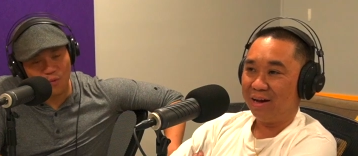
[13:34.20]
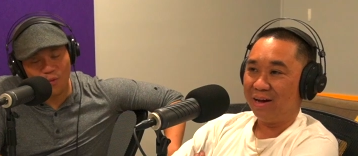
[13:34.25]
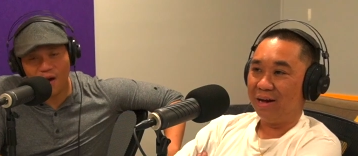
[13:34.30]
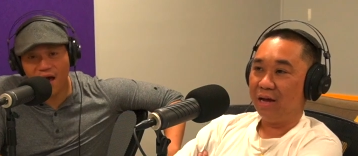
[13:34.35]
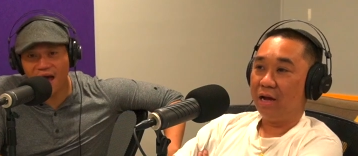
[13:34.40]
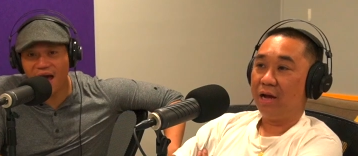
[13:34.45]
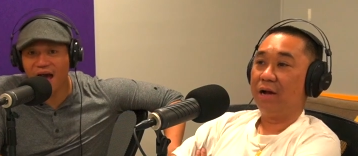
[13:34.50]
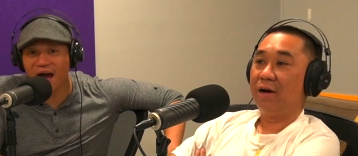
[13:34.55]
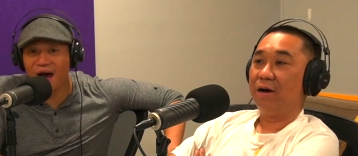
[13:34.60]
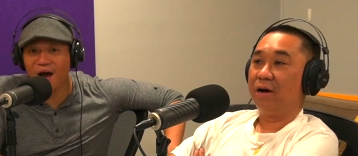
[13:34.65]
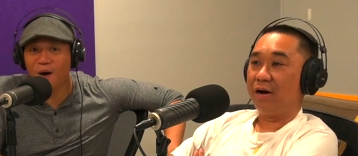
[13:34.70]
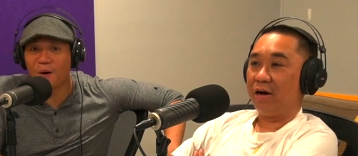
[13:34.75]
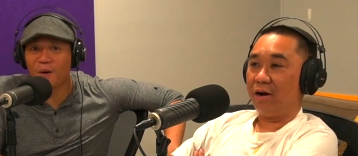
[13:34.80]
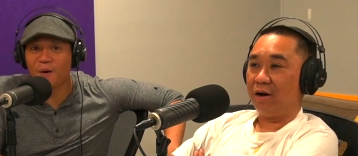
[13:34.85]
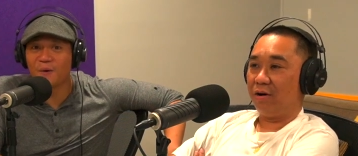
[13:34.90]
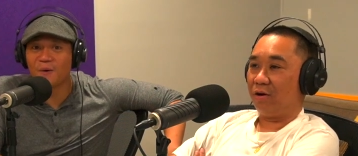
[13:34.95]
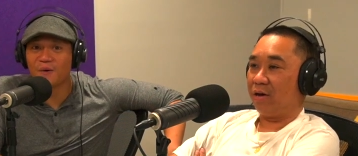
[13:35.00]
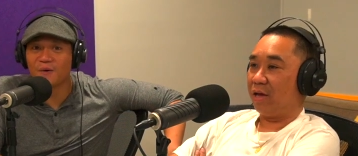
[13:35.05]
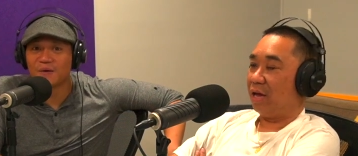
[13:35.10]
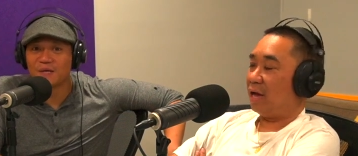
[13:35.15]

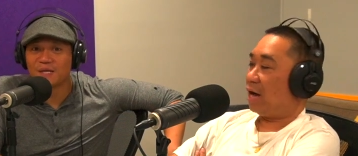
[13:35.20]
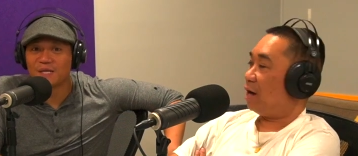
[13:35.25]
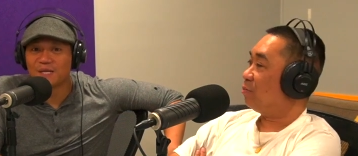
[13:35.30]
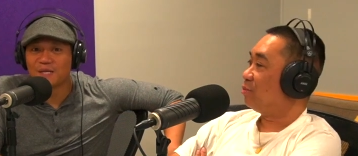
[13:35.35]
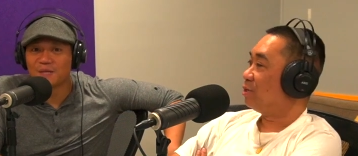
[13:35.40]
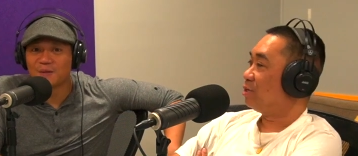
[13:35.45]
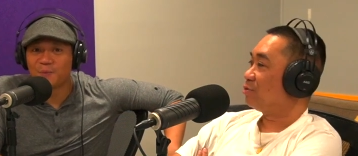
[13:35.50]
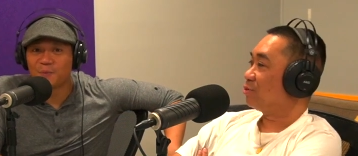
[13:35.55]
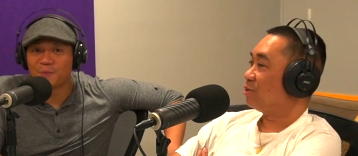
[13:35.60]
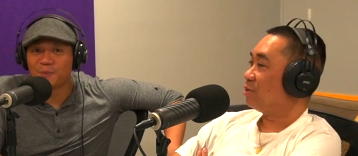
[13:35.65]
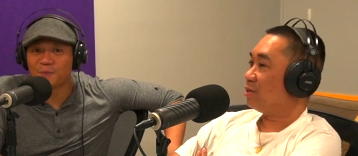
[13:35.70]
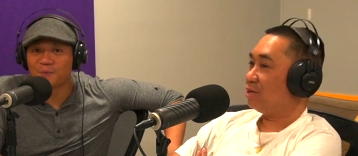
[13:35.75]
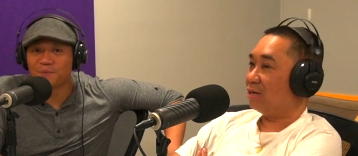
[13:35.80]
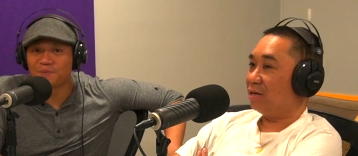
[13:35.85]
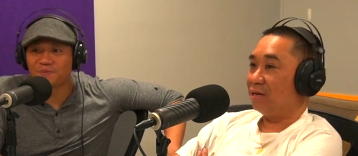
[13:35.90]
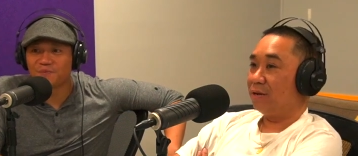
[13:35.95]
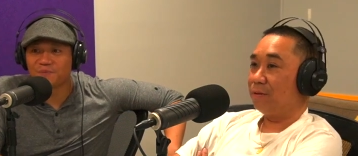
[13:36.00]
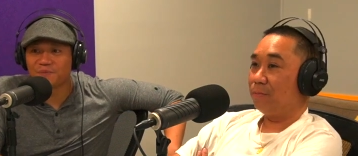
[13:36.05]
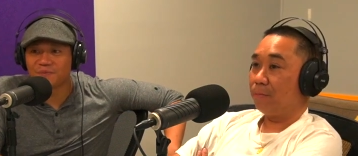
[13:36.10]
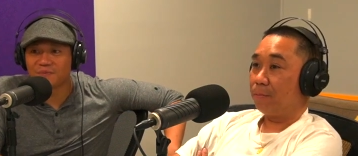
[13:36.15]
Speaker 1: Wow. Okay. Are people
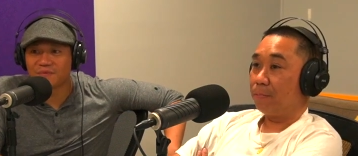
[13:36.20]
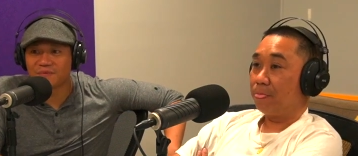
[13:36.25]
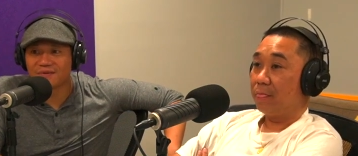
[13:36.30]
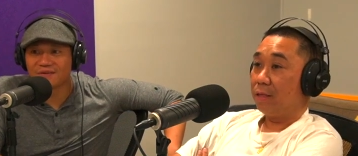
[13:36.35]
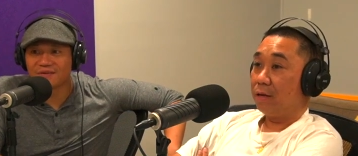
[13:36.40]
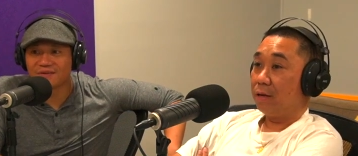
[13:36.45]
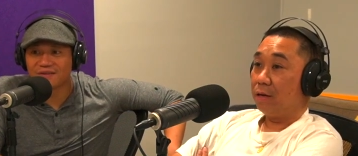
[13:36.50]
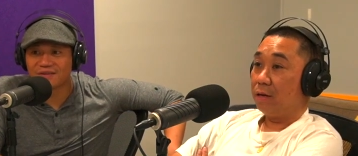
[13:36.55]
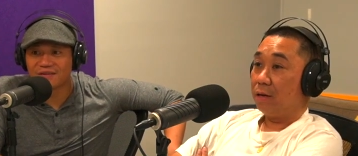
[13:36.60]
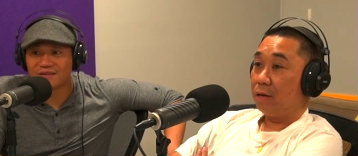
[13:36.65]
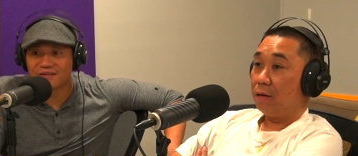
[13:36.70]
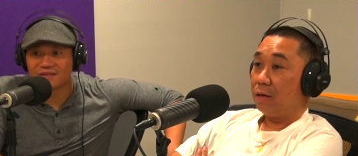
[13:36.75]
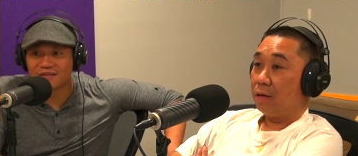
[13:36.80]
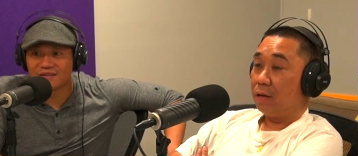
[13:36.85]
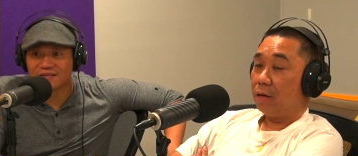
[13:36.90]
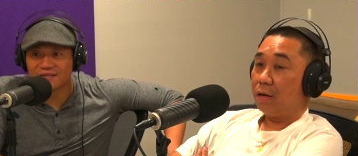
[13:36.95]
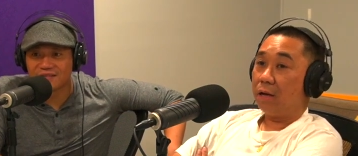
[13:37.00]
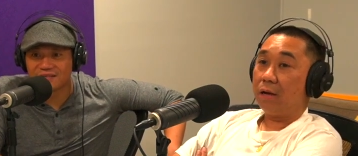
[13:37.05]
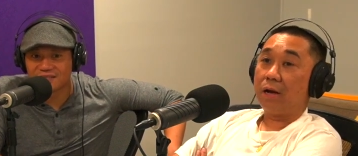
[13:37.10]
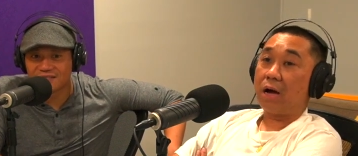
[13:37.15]
looking to buy
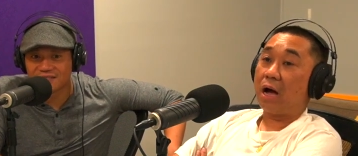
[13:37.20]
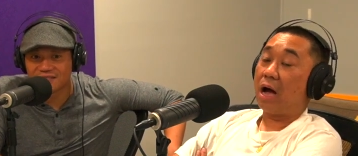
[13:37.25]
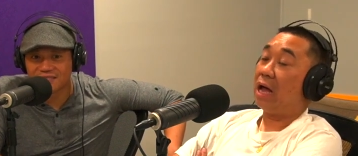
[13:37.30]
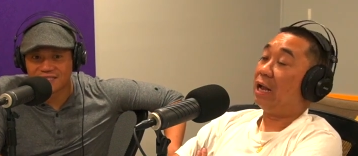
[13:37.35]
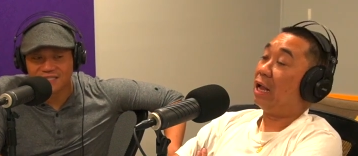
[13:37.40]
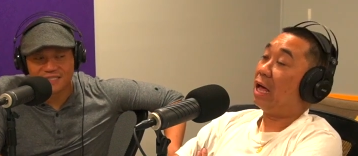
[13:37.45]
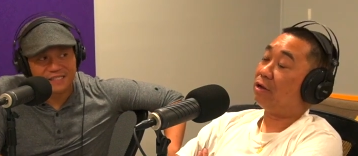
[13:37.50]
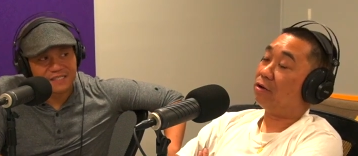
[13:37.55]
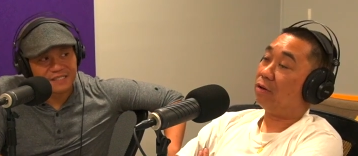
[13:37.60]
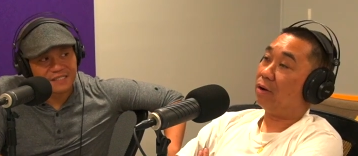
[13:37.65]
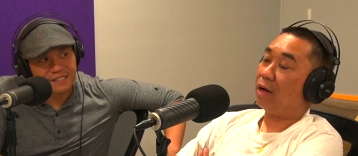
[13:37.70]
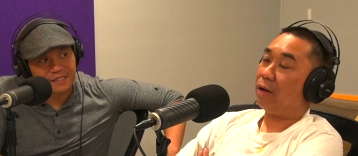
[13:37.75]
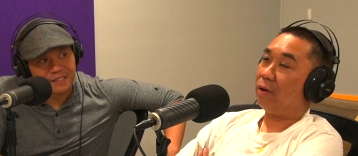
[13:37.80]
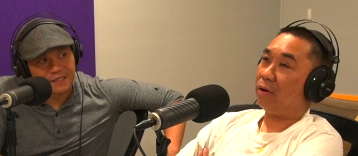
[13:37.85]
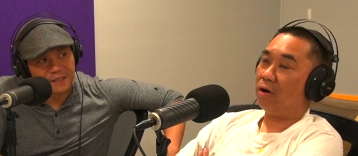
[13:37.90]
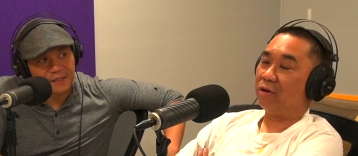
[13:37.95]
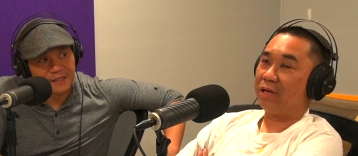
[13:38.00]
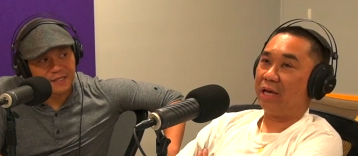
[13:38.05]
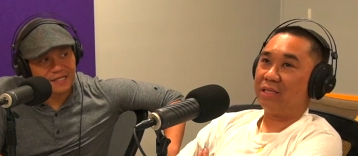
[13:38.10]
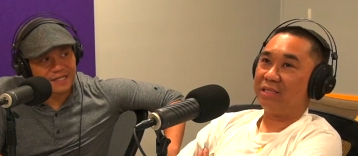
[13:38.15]
them? a lot of,
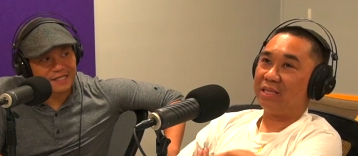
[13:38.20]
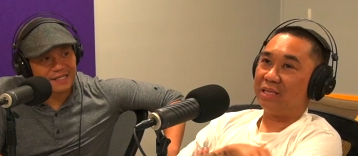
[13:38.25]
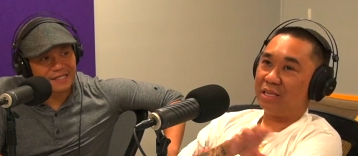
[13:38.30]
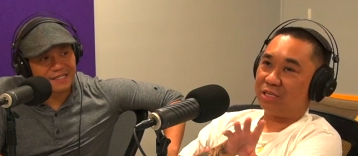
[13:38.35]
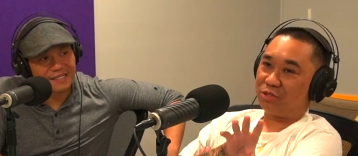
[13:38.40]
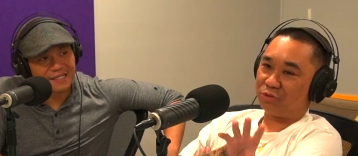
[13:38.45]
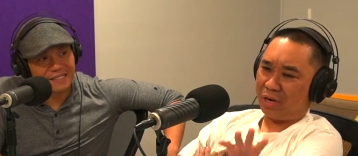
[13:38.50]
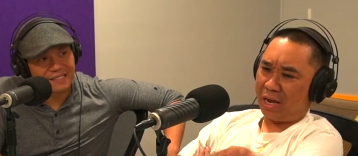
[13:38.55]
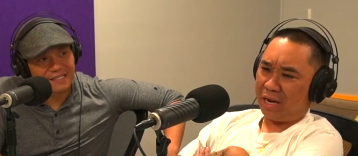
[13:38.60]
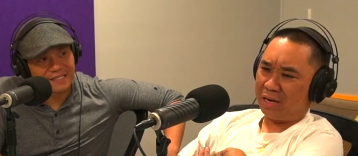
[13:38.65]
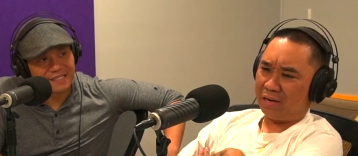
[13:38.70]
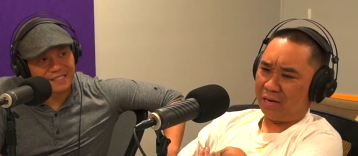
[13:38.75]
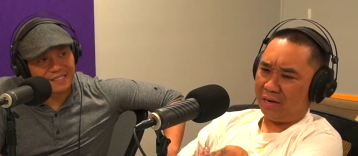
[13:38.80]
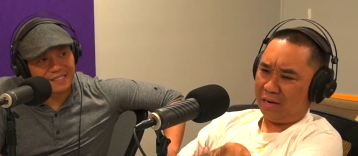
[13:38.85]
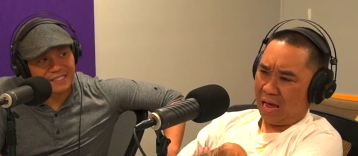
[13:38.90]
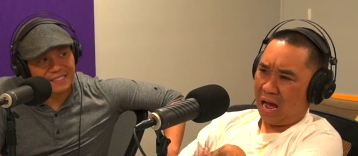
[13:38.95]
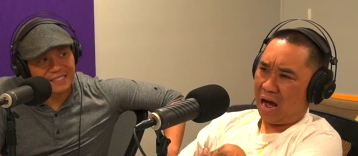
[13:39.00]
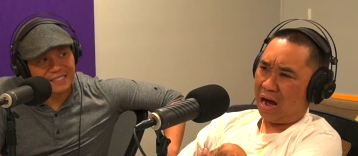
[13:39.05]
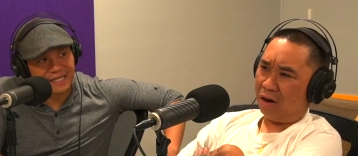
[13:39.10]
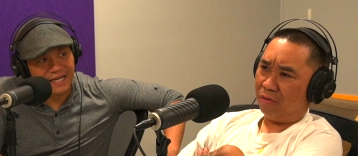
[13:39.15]
uh, okay the
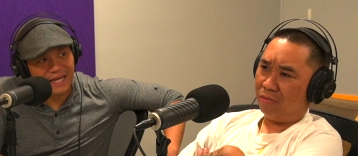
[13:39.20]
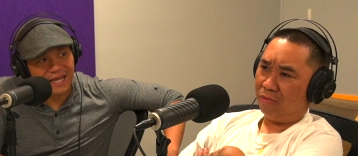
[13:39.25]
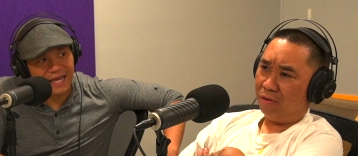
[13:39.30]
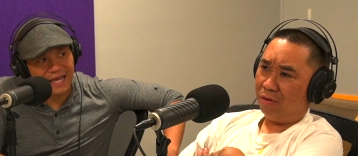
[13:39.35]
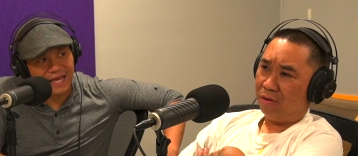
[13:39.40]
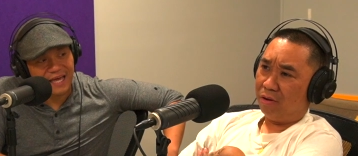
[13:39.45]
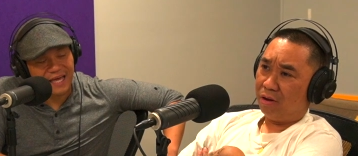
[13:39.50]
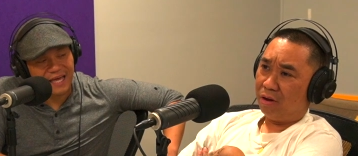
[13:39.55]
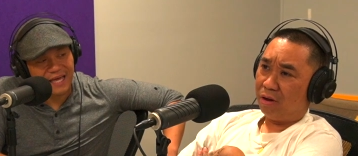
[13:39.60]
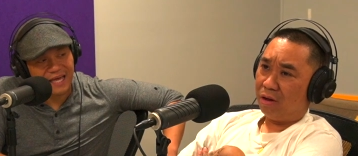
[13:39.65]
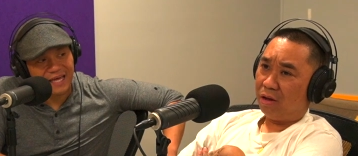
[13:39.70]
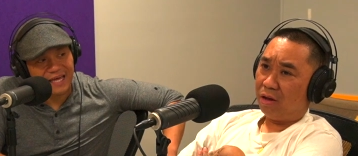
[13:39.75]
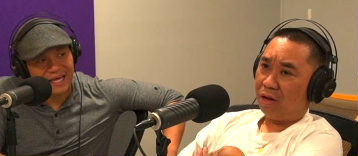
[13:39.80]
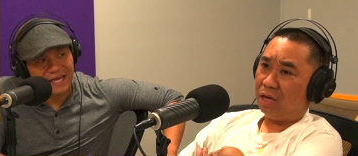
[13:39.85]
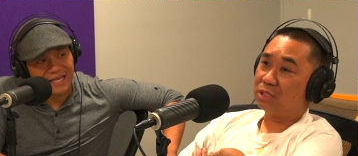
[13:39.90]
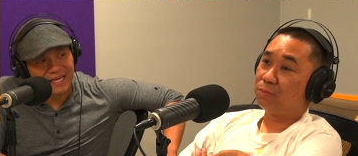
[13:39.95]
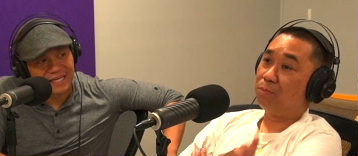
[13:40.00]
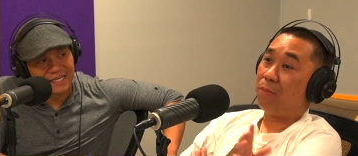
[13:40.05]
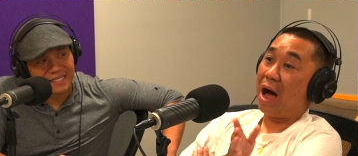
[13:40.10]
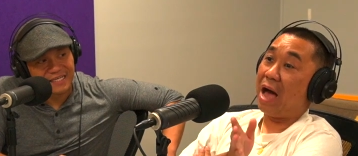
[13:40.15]
trend now hmm.
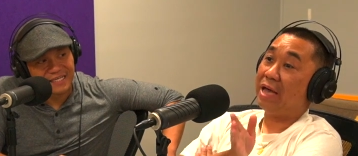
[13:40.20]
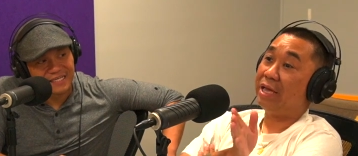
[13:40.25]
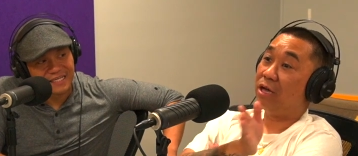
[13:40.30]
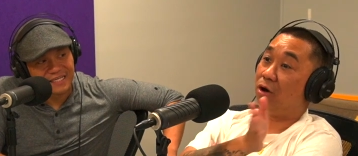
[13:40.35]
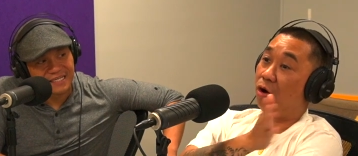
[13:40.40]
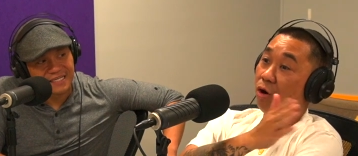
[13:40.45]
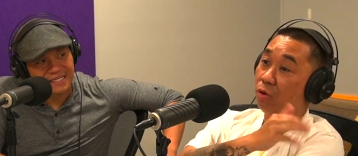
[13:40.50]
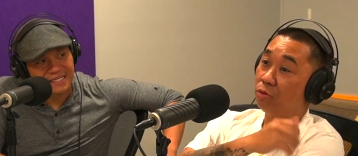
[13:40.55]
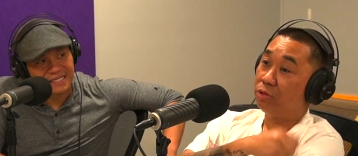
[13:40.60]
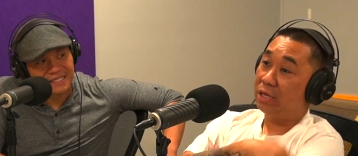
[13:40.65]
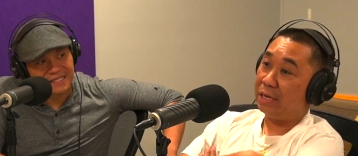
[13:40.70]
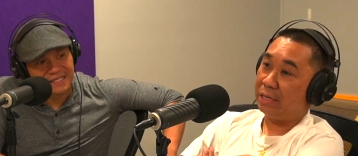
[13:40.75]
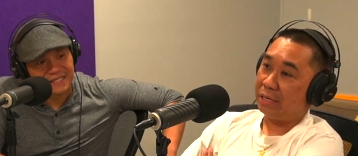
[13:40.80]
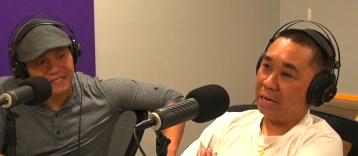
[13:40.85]
is buying retro. all the